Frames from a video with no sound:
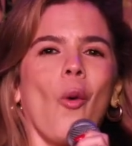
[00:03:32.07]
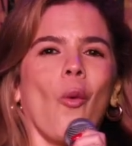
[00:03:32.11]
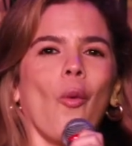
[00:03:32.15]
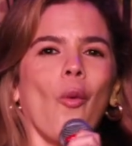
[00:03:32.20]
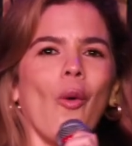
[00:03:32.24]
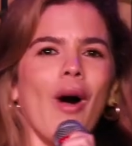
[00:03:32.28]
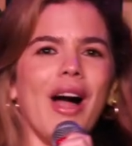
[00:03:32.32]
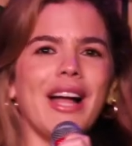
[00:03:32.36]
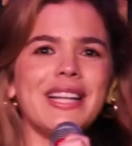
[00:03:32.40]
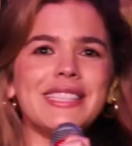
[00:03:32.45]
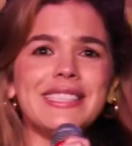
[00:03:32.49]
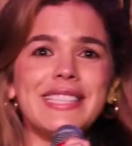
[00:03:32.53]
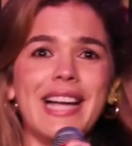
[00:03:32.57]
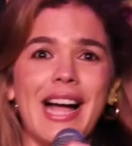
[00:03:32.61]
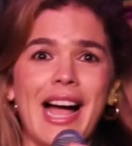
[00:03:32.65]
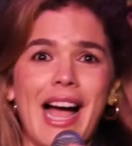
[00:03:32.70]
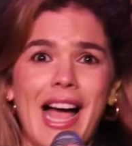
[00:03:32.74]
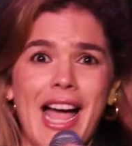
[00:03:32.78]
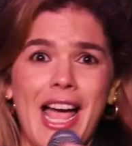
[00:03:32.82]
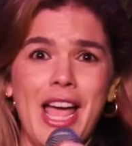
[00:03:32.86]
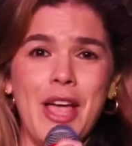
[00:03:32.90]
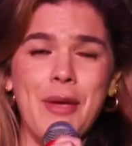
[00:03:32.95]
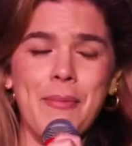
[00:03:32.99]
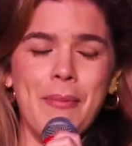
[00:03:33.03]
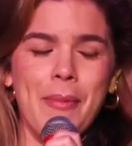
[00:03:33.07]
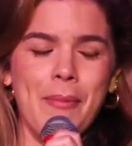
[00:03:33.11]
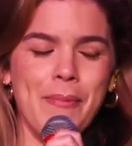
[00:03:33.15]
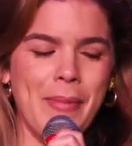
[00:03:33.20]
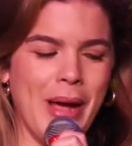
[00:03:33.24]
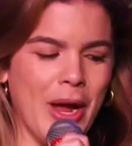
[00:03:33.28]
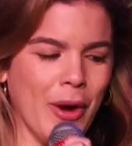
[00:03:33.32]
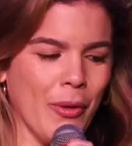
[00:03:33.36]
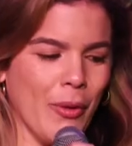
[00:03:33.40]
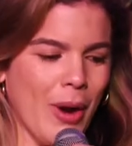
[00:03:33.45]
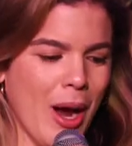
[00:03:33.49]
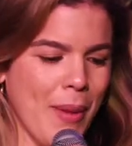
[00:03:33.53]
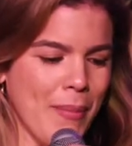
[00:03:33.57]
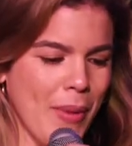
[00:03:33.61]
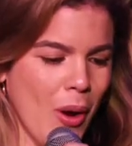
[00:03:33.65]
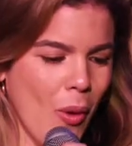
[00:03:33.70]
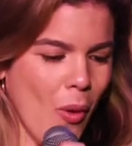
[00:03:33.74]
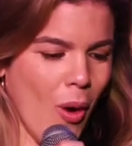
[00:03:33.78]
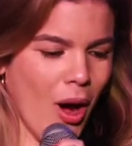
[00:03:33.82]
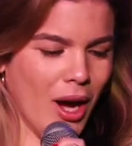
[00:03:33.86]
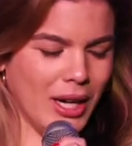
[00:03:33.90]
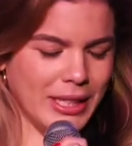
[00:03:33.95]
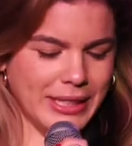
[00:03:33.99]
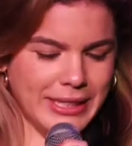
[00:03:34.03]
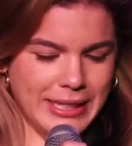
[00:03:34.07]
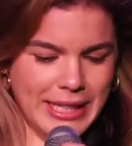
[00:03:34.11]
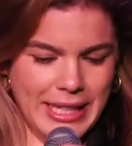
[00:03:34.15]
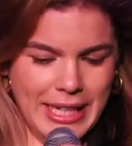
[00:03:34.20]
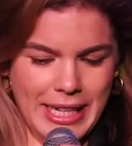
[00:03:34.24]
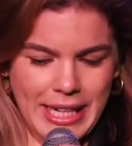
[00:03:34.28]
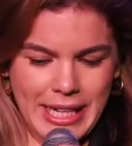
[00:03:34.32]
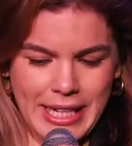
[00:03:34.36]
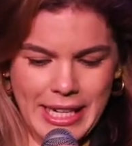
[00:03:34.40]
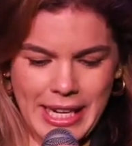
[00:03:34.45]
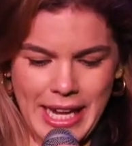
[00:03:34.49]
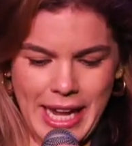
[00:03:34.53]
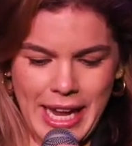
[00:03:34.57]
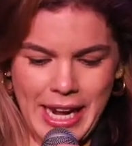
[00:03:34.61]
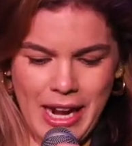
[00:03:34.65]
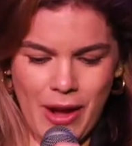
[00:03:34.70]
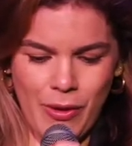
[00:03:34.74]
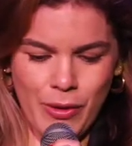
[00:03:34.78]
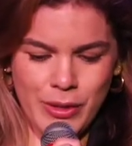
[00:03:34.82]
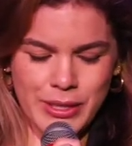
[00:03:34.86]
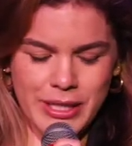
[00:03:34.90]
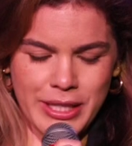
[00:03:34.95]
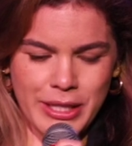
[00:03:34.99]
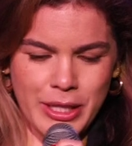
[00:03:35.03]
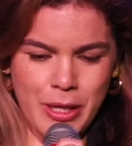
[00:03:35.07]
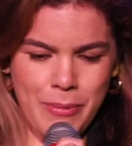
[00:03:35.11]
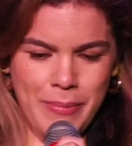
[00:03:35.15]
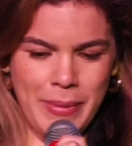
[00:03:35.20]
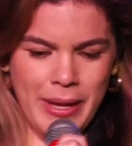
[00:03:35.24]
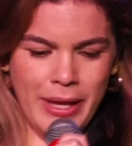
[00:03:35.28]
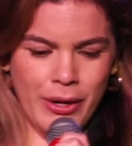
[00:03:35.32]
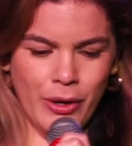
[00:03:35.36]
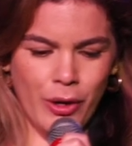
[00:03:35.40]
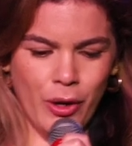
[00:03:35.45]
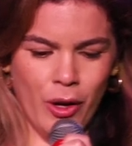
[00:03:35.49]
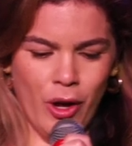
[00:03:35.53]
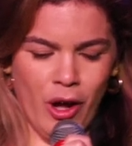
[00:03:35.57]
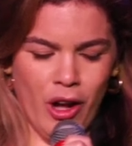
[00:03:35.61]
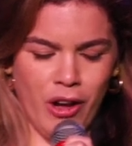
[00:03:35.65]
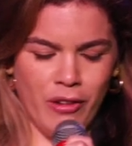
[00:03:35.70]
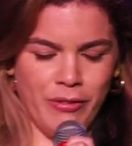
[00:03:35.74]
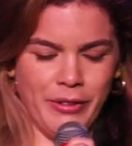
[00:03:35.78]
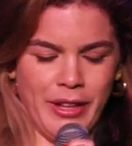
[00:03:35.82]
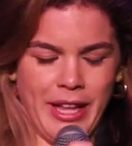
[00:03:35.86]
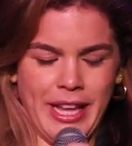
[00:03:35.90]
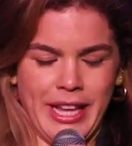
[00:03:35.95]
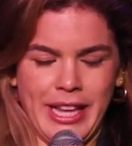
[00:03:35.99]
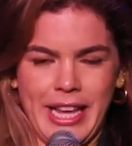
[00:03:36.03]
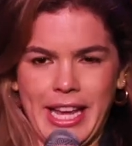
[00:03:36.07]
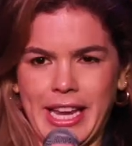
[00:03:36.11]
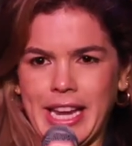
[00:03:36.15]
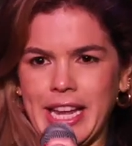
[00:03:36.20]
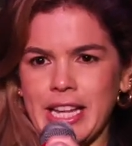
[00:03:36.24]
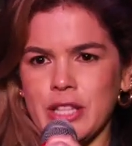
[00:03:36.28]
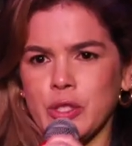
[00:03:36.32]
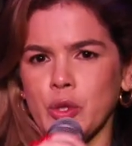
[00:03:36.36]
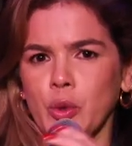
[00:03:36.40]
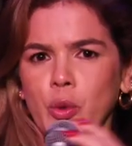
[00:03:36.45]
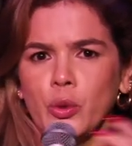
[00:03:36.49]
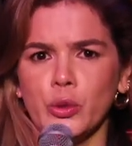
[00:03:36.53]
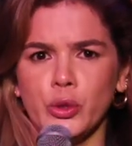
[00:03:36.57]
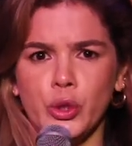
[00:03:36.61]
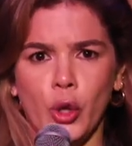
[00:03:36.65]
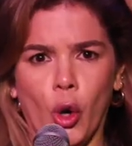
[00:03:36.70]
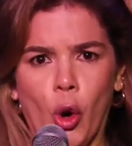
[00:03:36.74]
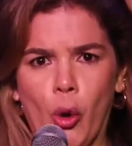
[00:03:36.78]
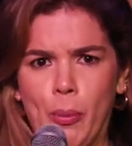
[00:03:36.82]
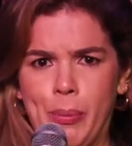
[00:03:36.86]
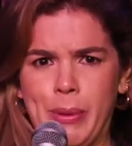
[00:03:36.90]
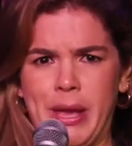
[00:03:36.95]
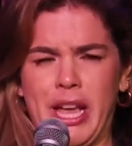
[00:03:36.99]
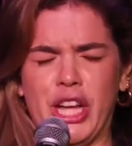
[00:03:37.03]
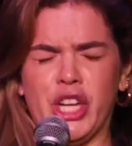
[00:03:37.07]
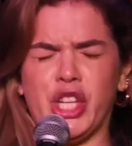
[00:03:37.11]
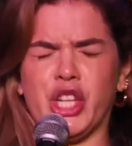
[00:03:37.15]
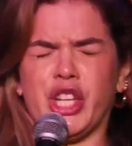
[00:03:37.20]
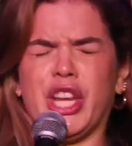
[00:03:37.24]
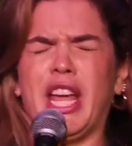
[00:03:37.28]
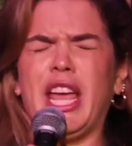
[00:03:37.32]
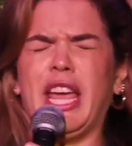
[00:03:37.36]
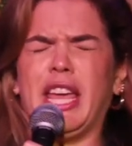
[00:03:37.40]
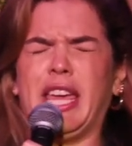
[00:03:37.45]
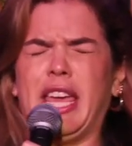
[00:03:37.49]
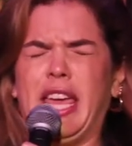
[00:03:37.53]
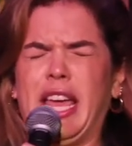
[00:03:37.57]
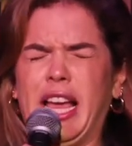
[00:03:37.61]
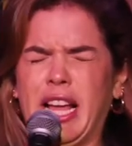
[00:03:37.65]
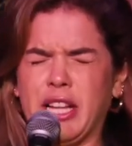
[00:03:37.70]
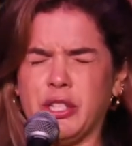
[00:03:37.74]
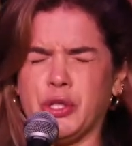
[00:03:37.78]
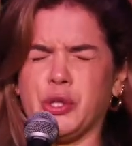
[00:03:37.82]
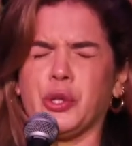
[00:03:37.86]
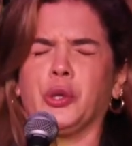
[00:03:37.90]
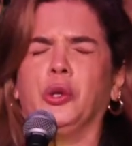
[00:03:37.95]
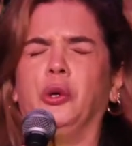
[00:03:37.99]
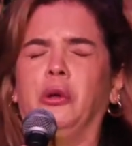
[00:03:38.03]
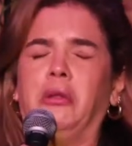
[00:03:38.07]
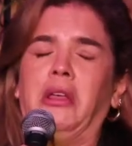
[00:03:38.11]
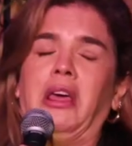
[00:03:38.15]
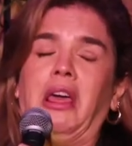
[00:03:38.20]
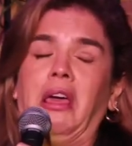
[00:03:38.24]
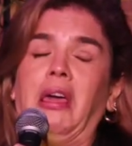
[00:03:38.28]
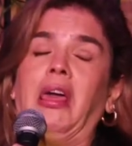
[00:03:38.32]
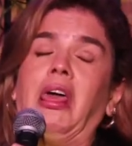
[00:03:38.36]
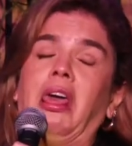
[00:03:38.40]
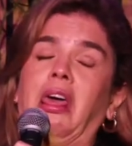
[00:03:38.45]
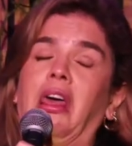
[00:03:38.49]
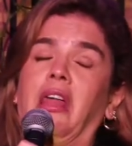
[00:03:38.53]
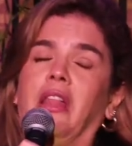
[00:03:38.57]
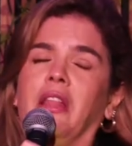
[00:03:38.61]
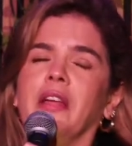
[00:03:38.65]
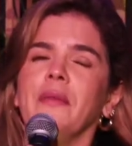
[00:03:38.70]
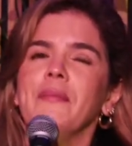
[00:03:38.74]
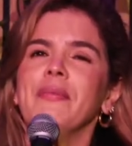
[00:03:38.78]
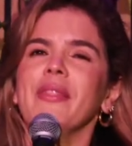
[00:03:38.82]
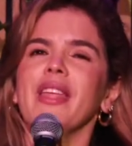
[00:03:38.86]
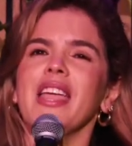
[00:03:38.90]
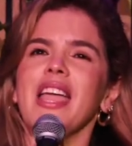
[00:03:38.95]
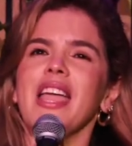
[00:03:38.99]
One time, my grandma walked in and I was in the middle of like getting to Utopia, shaking and drooling.